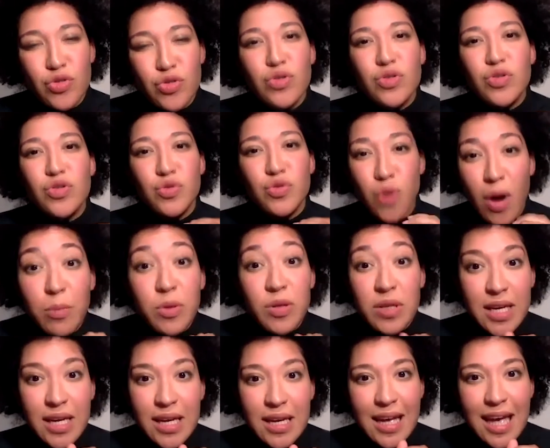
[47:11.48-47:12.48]

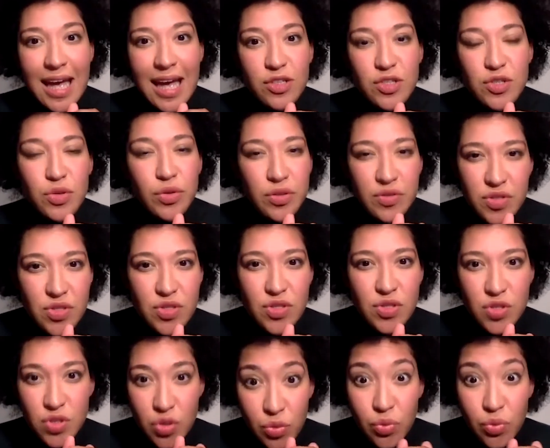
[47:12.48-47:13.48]
troubling and sort of
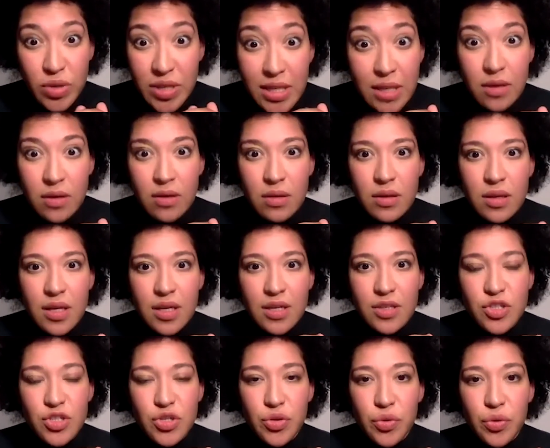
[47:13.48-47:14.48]
surreal
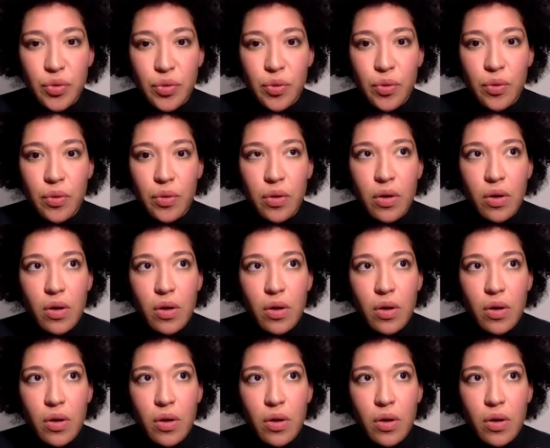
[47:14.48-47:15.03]
to